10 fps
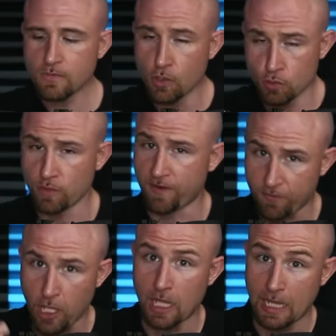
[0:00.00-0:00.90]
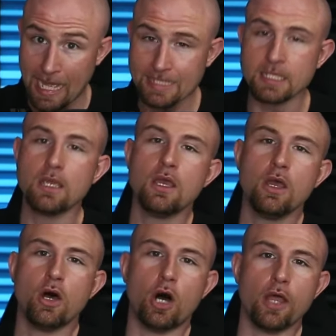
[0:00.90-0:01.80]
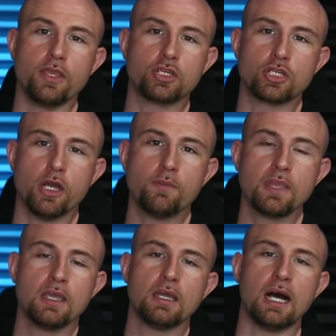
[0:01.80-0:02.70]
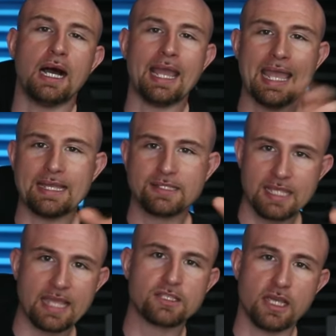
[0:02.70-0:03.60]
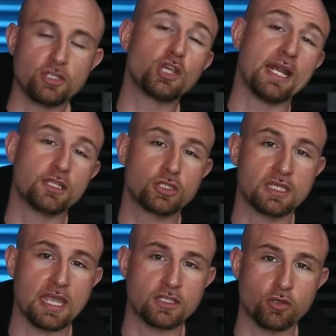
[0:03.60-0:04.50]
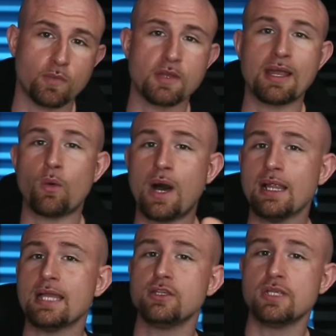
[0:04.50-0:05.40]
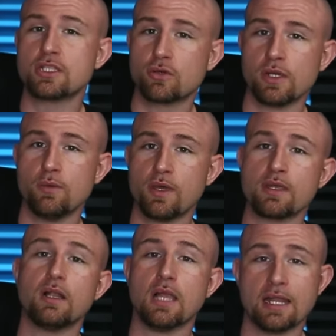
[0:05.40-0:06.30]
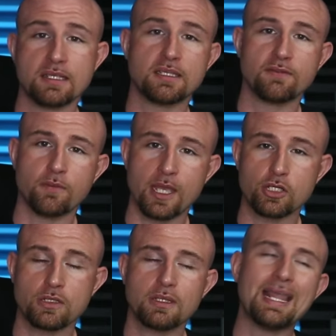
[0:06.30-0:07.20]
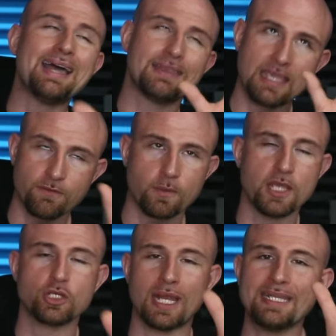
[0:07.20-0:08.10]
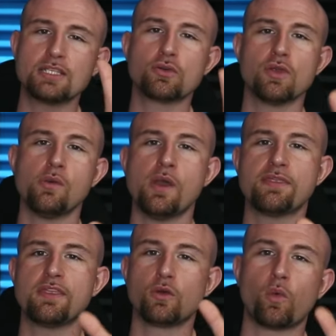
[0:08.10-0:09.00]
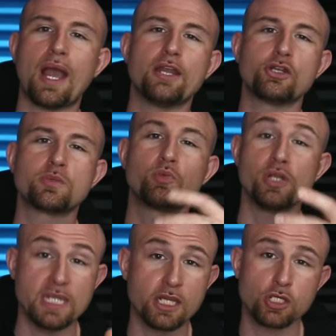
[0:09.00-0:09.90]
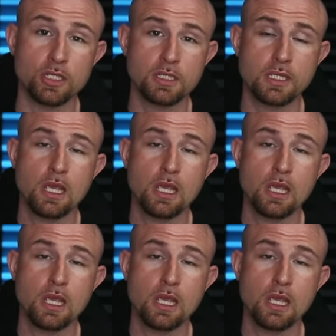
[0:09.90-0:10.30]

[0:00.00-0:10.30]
which we've covered a lot on this show, and China's stance on crypto. Now, while I do disagree with a lot of this information, not the information, I disagree with the writer's predictions